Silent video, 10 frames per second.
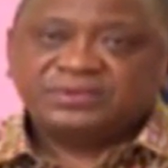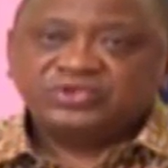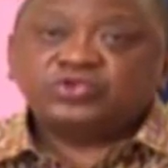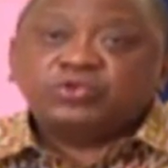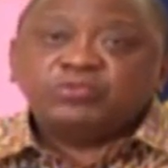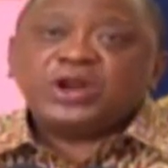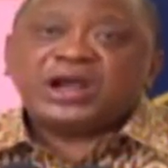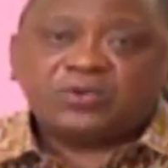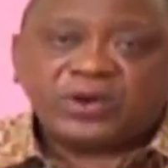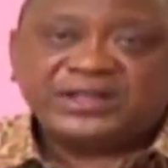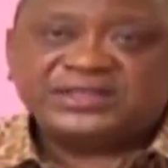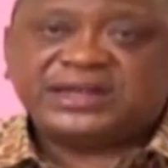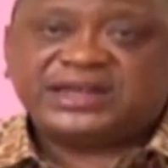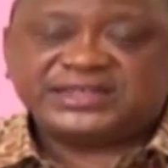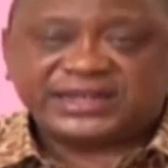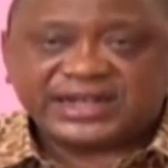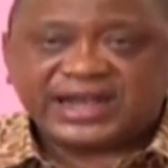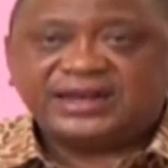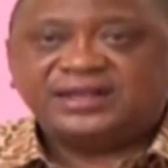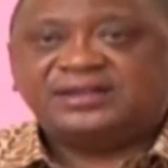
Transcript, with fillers: Jukumu la kwanza la serikali